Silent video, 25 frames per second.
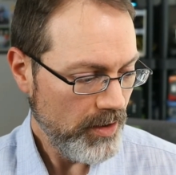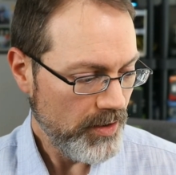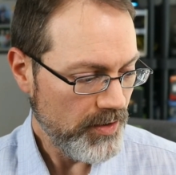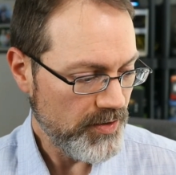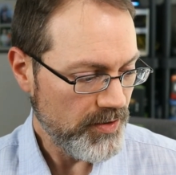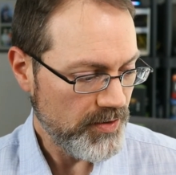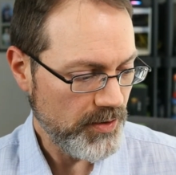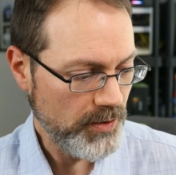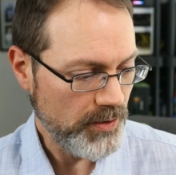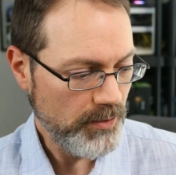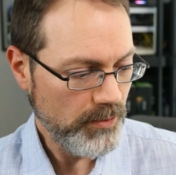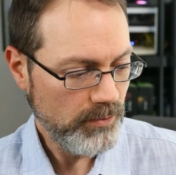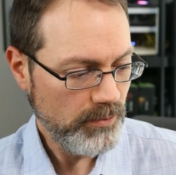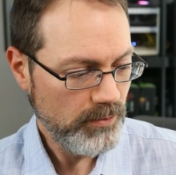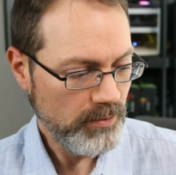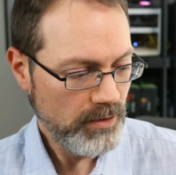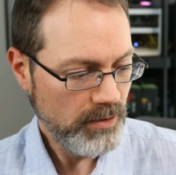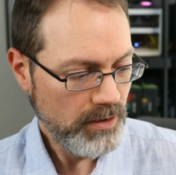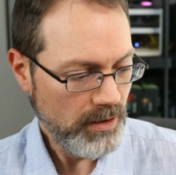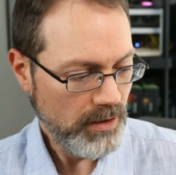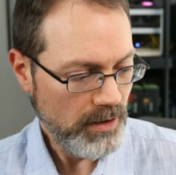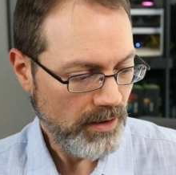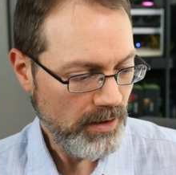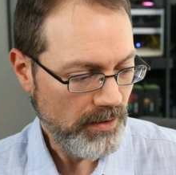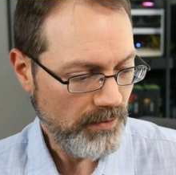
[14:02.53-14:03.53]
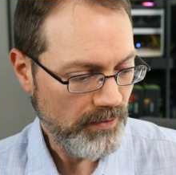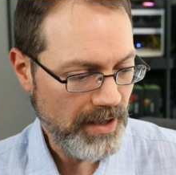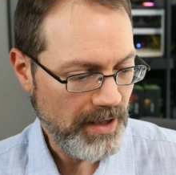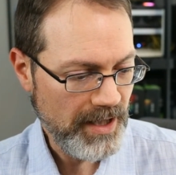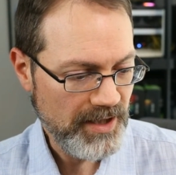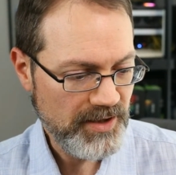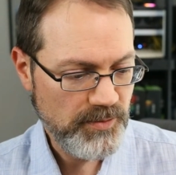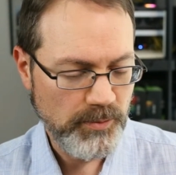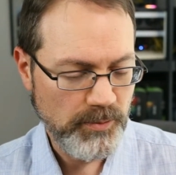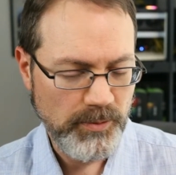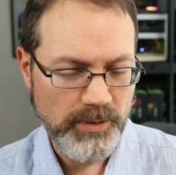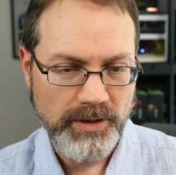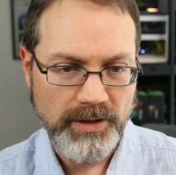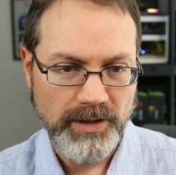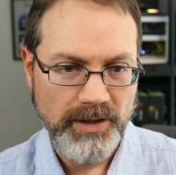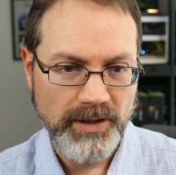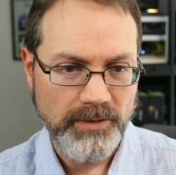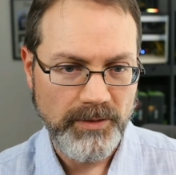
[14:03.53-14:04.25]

So that's what